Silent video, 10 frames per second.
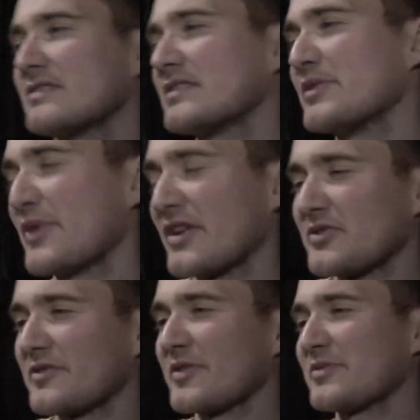
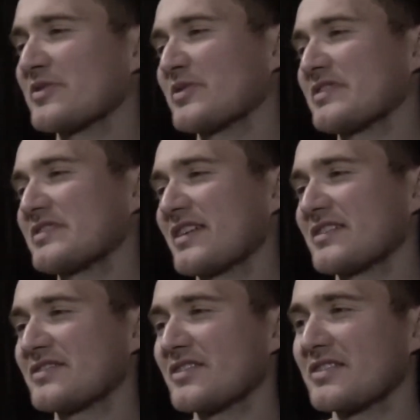supernatural films you want the
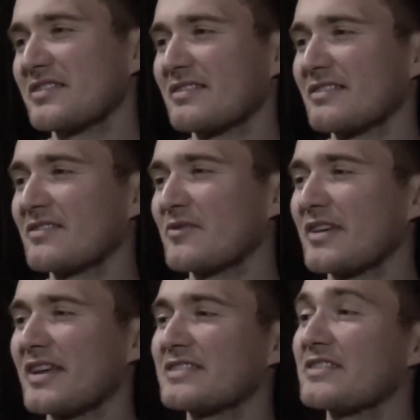sense that,
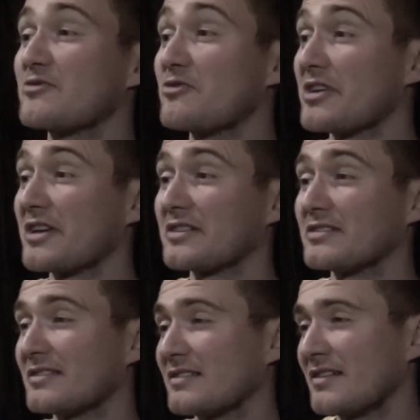is it real?
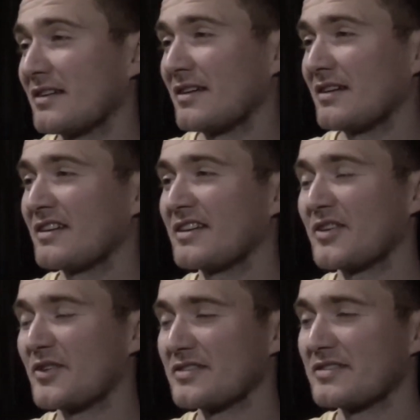You
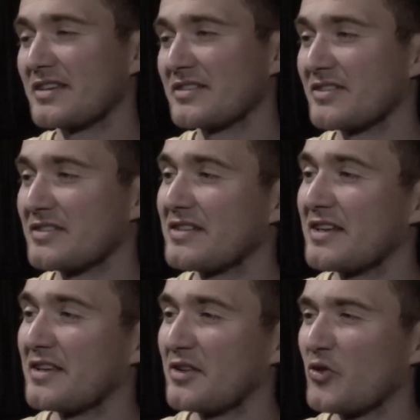know, it's things that are
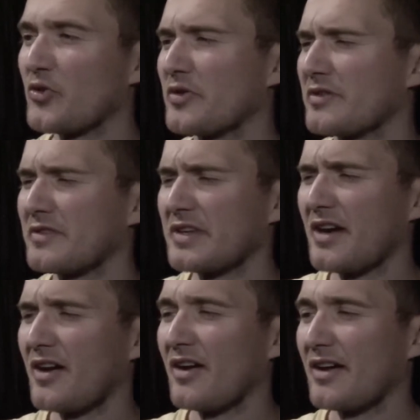seen in the corner of the
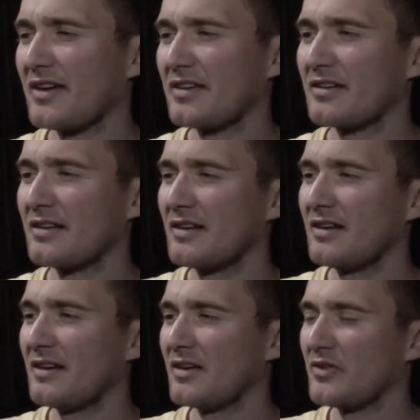eye and
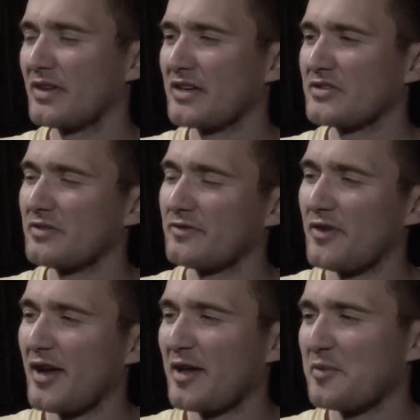on the edge of the
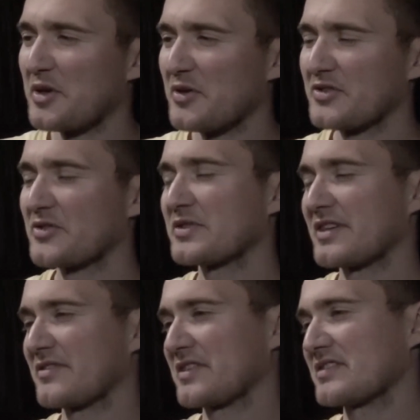frame, and you should always
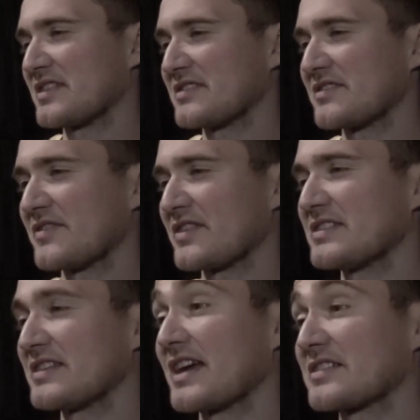have that sense of,
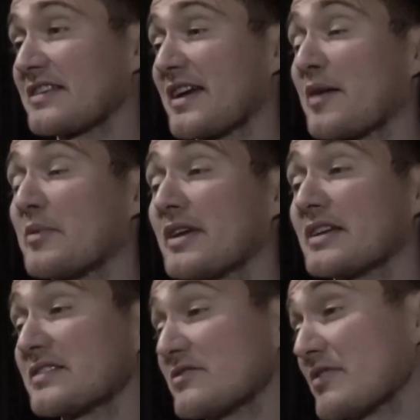is it actually happening,
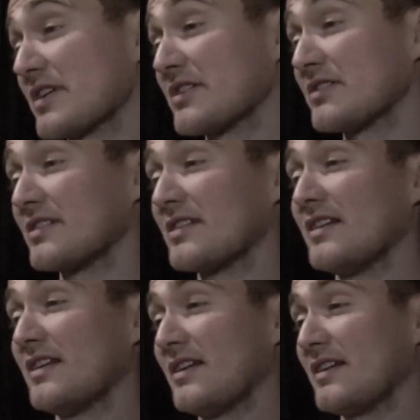is it real,
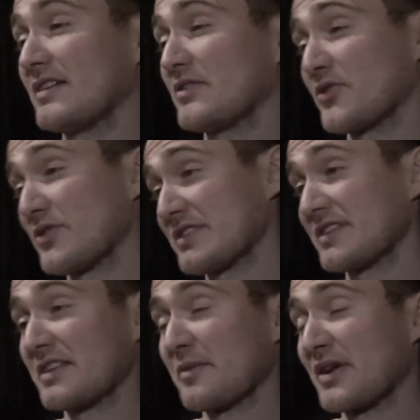or is it
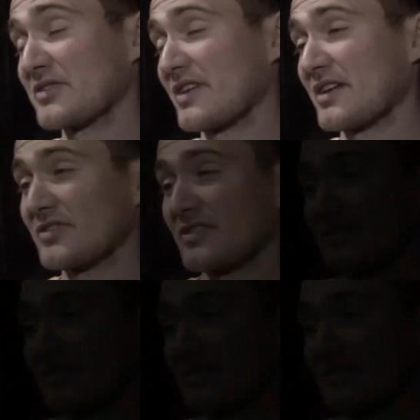in the imagination?